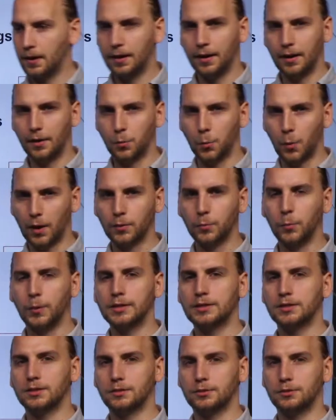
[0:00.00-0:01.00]
And one
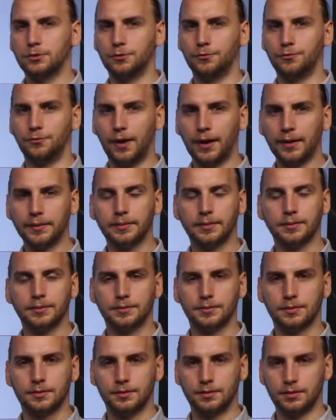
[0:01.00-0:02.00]
way to find
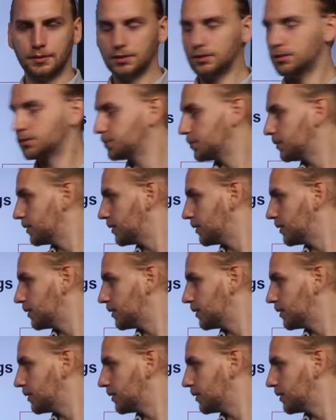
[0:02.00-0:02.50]
these